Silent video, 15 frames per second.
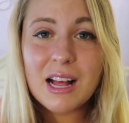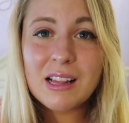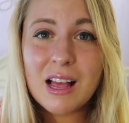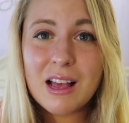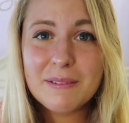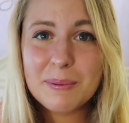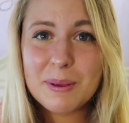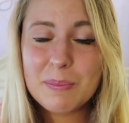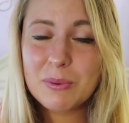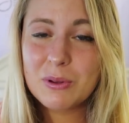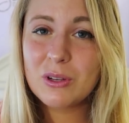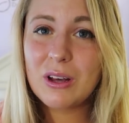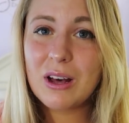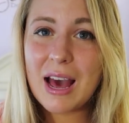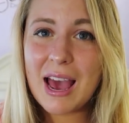A lot of
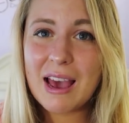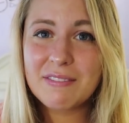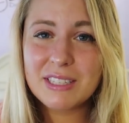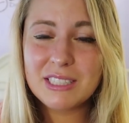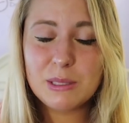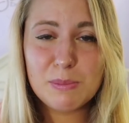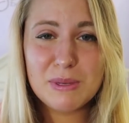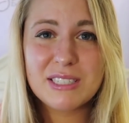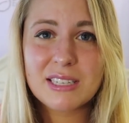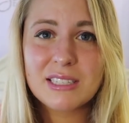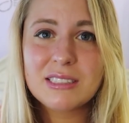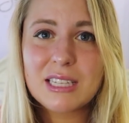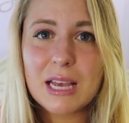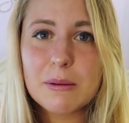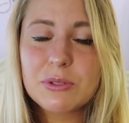people have this
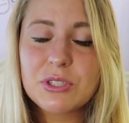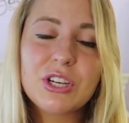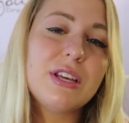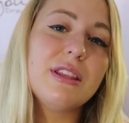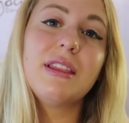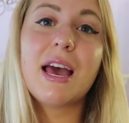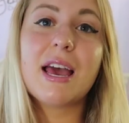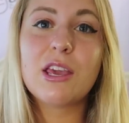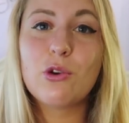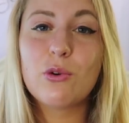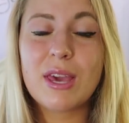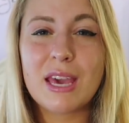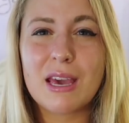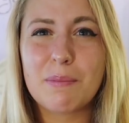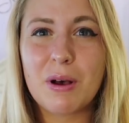misconception that you
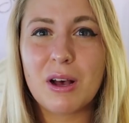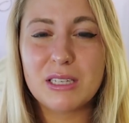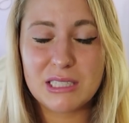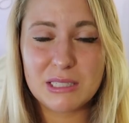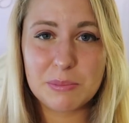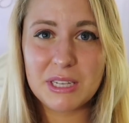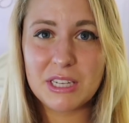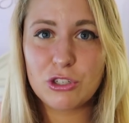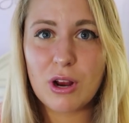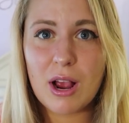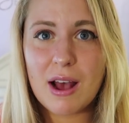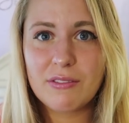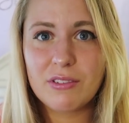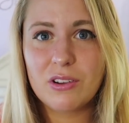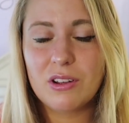can't possibly
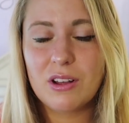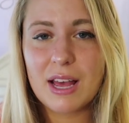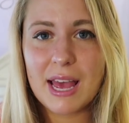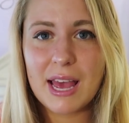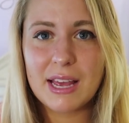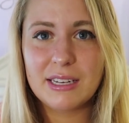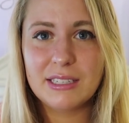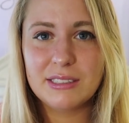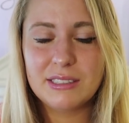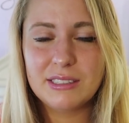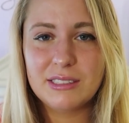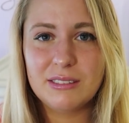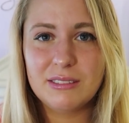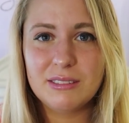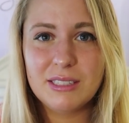travel and
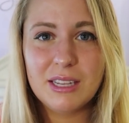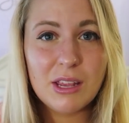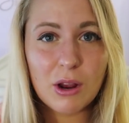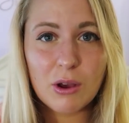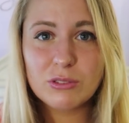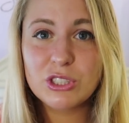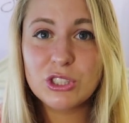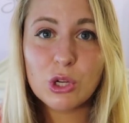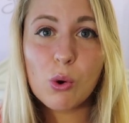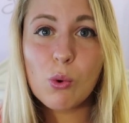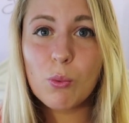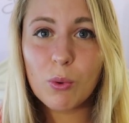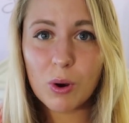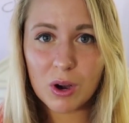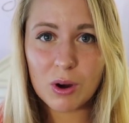
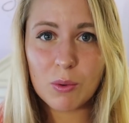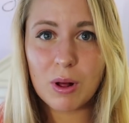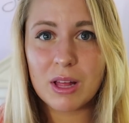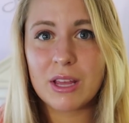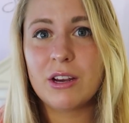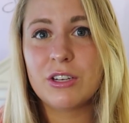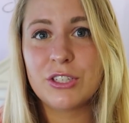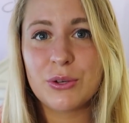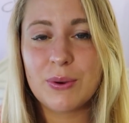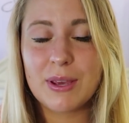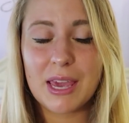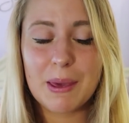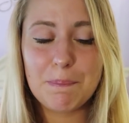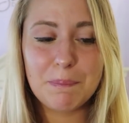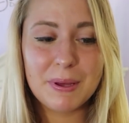still work while you're
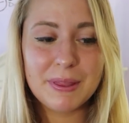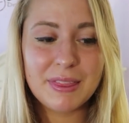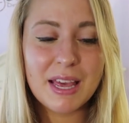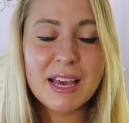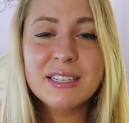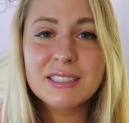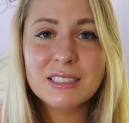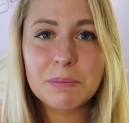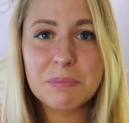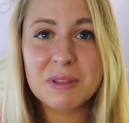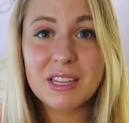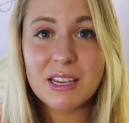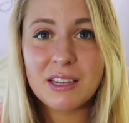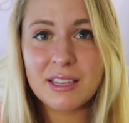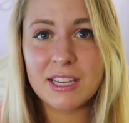doing it, but that is
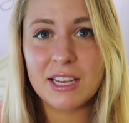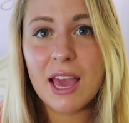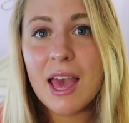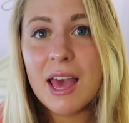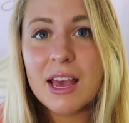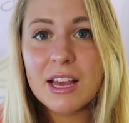completely